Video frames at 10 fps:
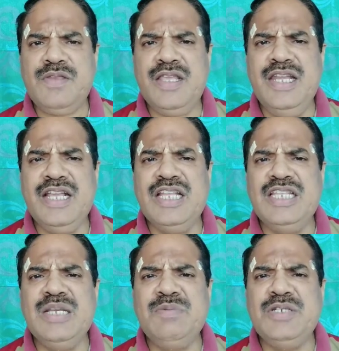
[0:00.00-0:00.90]
In
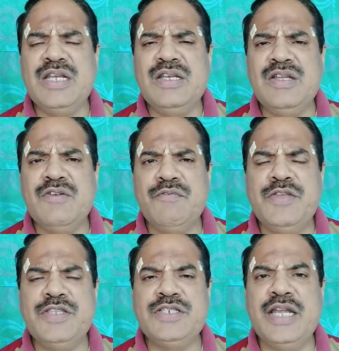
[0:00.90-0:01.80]
consumption,
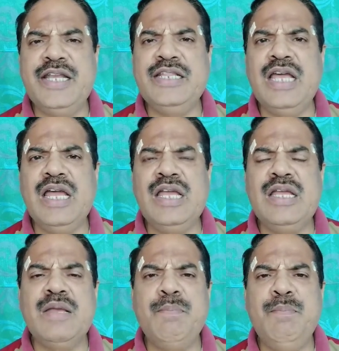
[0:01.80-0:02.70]
we study the
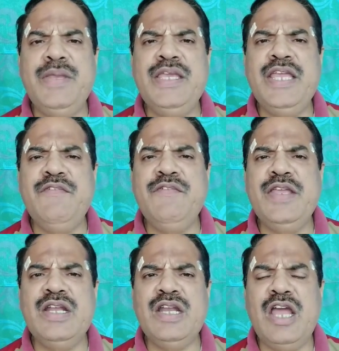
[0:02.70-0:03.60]

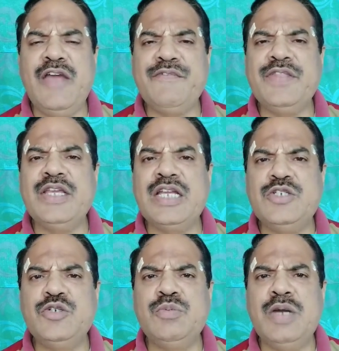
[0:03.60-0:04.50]
behavior of the
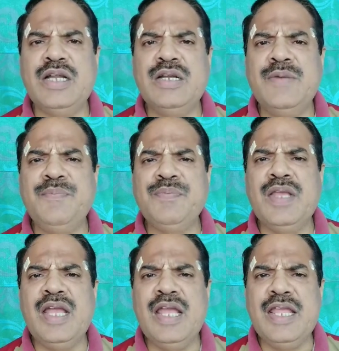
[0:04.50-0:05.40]
consumer
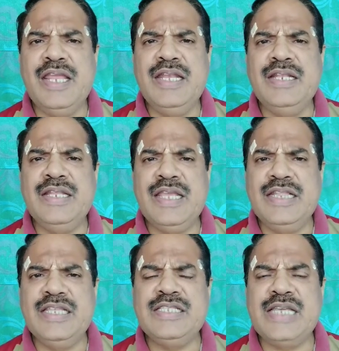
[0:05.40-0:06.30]
in
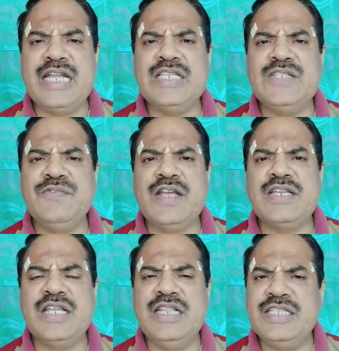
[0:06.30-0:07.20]
the
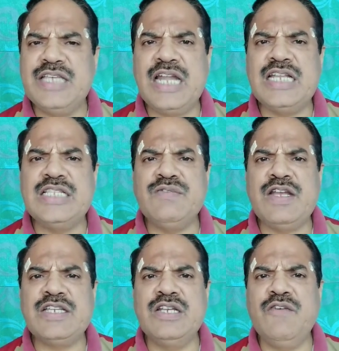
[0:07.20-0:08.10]

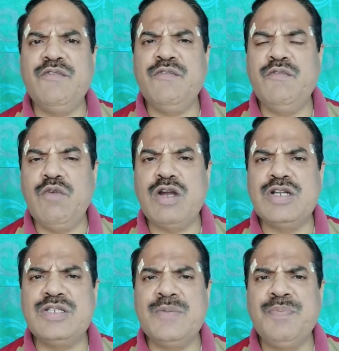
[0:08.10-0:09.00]
satisfaction of
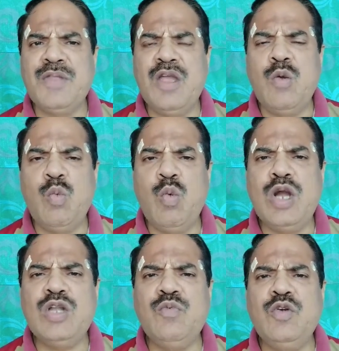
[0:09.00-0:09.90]
wants.
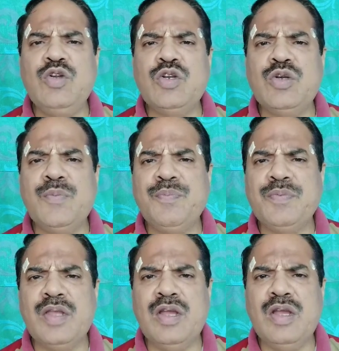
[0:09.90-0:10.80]
What would
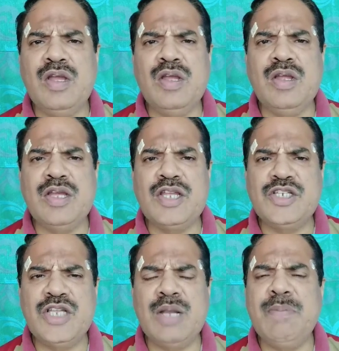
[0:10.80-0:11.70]

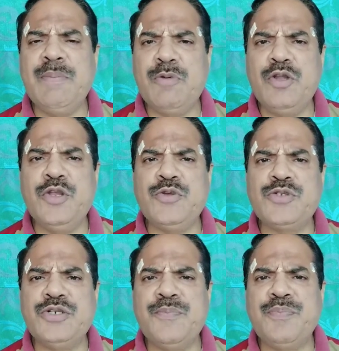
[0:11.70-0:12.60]
shall be
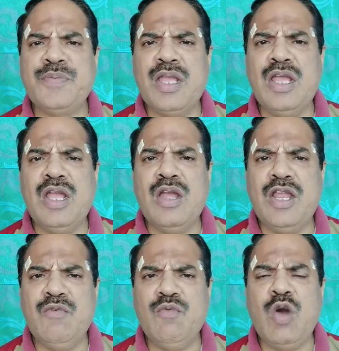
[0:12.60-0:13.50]
produced
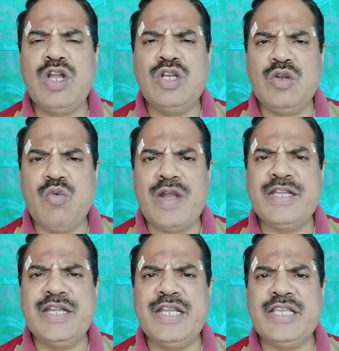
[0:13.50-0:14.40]
in what
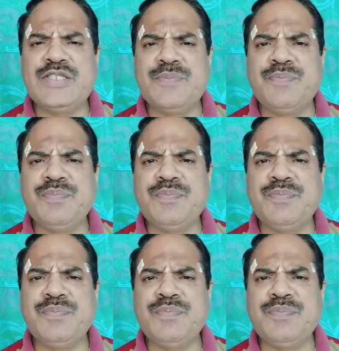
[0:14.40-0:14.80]
quantities